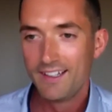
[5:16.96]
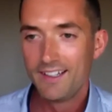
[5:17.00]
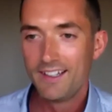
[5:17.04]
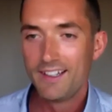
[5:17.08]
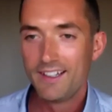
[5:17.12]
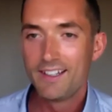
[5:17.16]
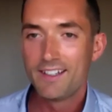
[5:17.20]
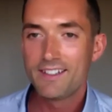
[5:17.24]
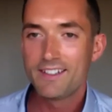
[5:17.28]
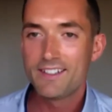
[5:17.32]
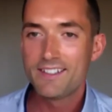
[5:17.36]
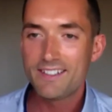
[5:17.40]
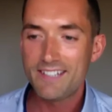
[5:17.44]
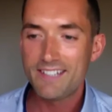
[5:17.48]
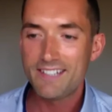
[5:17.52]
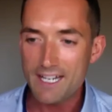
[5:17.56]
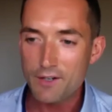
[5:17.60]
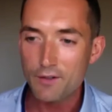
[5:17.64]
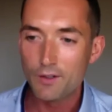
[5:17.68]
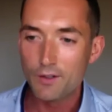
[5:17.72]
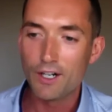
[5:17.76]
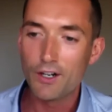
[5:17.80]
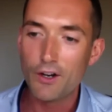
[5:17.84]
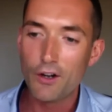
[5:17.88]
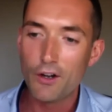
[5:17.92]

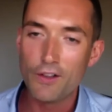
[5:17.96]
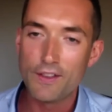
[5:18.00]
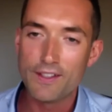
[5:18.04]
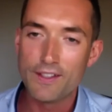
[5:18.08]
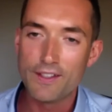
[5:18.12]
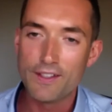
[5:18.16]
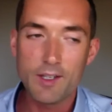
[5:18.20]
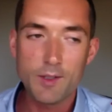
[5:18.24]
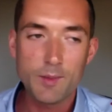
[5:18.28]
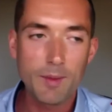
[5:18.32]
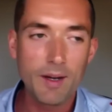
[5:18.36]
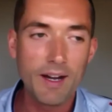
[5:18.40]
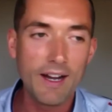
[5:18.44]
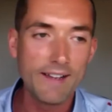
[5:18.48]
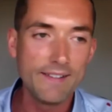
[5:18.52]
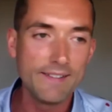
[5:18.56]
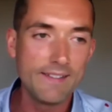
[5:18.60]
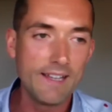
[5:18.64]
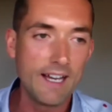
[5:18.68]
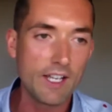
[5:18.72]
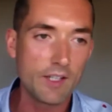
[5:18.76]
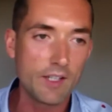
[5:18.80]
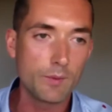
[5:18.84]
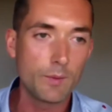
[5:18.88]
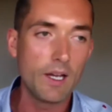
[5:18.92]
secret concepts behind that
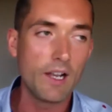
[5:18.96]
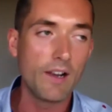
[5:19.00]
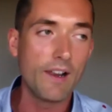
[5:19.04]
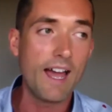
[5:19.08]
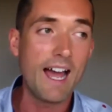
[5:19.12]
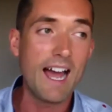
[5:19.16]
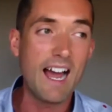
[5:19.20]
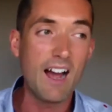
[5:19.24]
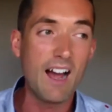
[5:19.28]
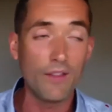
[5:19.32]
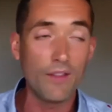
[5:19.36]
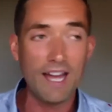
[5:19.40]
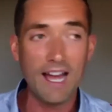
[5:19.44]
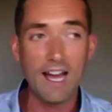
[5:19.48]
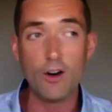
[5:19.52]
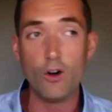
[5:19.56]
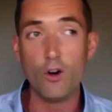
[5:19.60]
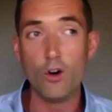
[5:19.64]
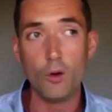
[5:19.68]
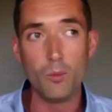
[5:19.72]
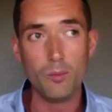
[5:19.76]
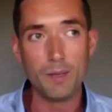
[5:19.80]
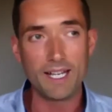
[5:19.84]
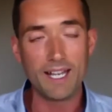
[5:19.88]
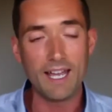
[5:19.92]
as well, and how that
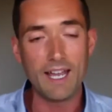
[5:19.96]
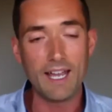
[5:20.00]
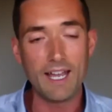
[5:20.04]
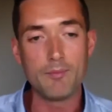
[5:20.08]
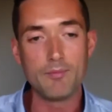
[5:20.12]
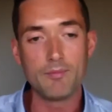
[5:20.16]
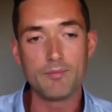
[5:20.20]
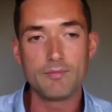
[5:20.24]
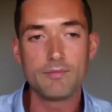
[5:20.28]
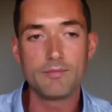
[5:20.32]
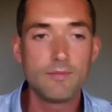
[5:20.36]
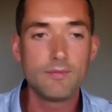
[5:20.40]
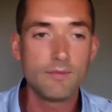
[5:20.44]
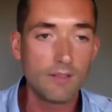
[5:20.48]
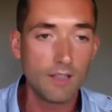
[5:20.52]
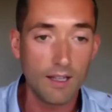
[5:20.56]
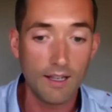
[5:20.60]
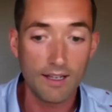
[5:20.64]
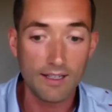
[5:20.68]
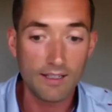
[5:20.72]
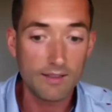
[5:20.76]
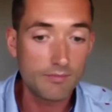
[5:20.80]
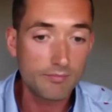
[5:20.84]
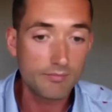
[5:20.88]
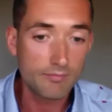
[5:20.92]
all became
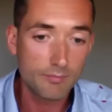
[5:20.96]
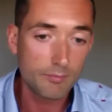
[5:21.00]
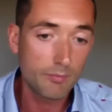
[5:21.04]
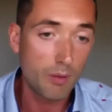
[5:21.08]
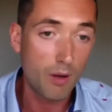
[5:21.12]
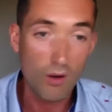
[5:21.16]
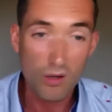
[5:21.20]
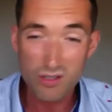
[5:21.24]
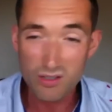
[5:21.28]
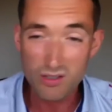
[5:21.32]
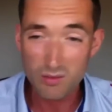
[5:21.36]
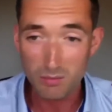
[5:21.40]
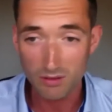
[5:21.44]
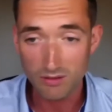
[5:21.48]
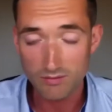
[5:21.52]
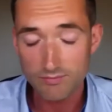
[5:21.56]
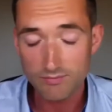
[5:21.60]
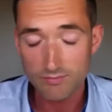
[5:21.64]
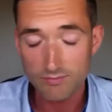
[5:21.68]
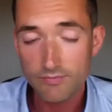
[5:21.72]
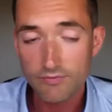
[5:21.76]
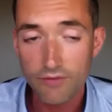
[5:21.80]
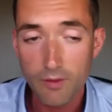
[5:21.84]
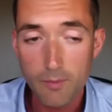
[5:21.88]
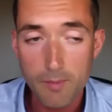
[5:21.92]
like possible
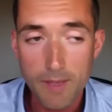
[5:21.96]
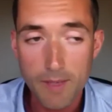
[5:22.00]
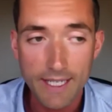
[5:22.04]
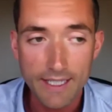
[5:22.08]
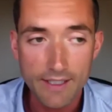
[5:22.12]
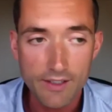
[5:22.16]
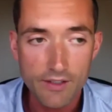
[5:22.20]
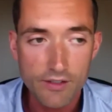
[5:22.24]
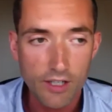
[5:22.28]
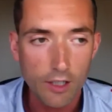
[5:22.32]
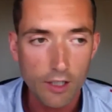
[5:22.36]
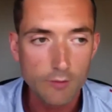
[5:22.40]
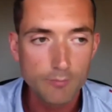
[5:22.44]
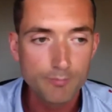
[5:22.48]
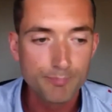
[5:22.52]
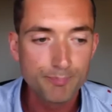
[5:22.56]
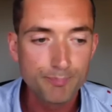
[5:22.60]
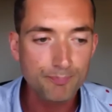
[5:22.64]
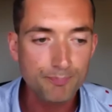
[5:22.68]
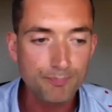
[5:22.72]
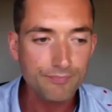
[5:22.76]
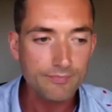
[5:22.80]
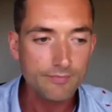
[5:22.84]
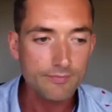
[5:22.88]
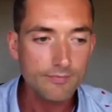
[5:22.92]
for me. So
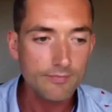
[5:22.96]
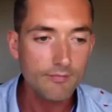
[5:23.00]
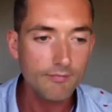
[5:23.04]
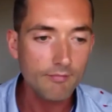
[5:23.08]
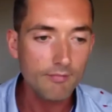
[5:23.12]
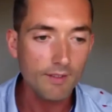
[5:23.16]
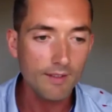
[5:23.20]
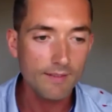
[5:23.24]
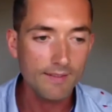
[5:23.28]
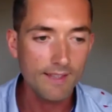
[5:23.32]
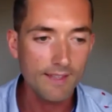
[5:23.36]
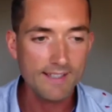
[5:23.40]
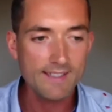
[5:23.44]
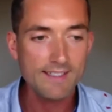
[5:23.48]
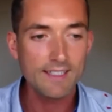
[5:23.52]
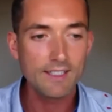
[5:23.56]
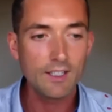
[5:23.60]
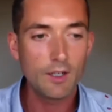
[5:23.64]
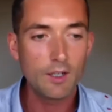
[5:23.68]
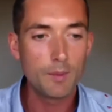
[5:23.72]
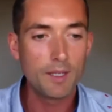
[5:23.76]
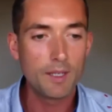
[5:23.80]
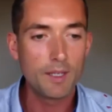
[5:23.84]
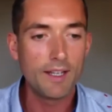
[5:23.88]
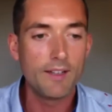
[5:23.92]
that's a
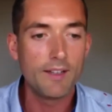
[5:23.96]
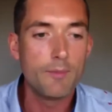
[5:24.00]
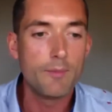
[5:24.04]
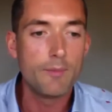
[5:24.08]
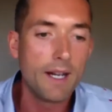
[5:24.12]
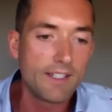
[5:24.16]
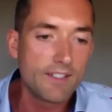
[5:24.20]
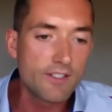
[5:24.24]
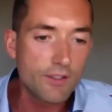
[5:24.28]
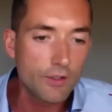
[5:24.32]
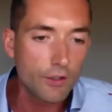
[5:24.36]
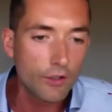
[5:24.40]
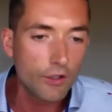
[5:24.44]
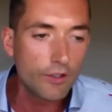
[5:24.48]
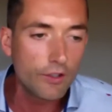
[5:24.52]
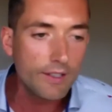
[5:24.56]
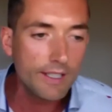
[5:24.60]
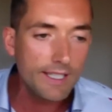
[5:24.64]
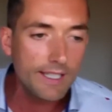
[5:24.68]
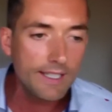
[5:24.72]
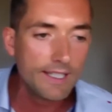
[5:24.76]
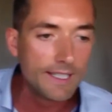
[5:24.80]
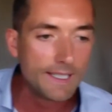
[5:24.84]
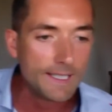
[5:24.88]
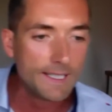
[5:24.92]
little bit of my
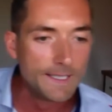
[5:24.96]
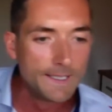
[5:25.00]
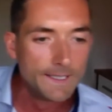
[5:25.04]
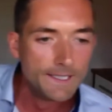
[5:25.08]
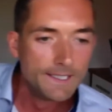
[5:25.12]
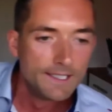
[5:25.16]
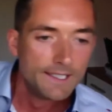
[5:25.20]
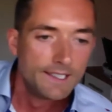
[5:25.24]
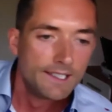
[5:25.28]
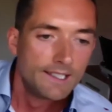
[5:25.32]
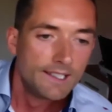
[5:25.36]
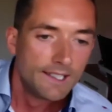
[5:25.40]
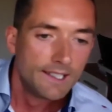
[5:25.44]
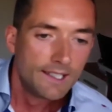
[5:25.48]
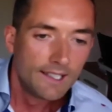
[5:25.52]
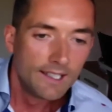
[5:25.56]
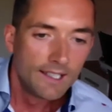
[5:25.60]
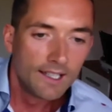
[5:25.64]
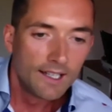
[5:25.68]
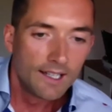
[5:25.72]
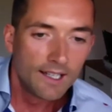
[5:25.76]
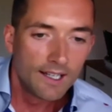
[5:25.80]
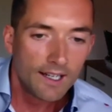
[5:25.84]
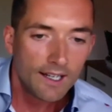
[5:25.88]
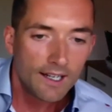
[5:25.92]
story.
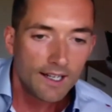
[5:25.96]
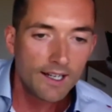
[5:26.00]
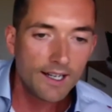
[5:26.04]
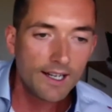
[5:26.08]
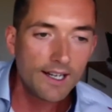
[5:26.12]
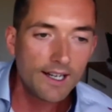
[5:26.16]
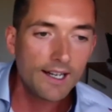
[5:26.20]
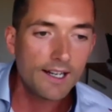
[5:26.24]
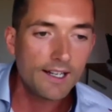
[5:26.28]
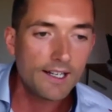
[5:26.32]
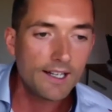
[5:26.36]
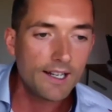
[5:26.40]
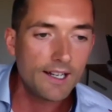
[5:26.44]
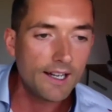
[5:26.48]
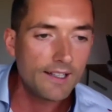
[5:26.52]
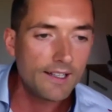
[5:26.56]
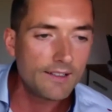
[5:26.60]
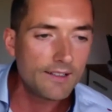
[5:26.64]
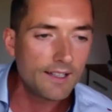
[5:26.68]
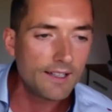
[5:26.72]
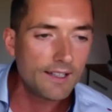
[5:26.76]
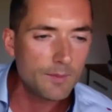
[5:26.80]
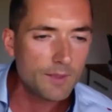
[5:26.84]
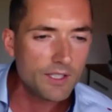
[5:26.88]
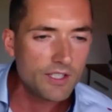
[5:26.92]
And
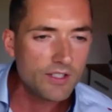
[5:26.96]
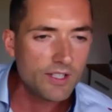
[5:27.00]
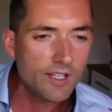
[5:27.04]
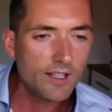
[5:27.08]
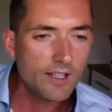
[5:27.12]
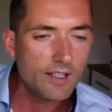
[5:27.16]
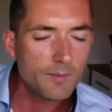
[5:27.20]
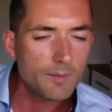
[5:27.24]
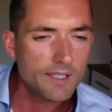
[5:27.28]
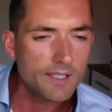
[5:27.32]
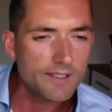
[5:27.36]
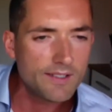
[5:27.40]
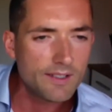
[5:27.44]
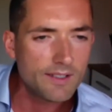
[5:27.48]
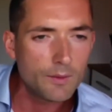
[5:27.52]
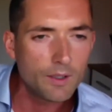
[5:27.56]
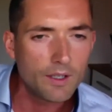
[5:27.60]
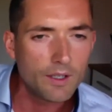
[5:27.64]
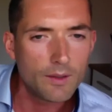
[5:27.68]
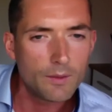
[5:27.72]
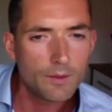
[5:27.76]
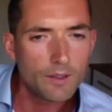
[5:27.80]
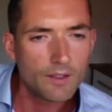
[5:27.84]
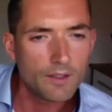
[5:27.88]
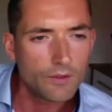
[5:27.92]
let me see where
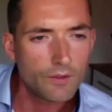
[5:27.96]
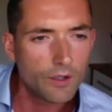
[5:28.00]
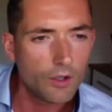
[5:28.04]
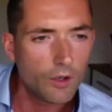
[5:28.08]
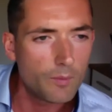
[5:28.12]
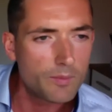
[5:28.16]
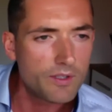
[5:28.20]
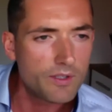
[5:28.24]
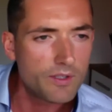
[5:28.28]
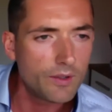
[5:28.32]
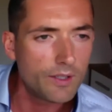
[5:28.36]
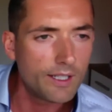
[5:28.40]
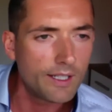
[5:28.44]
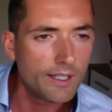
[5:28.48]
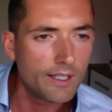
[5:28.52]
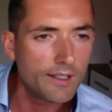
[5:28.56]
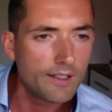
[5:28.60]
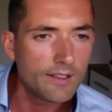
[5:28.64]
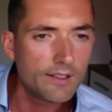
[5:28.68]
I've got up to here.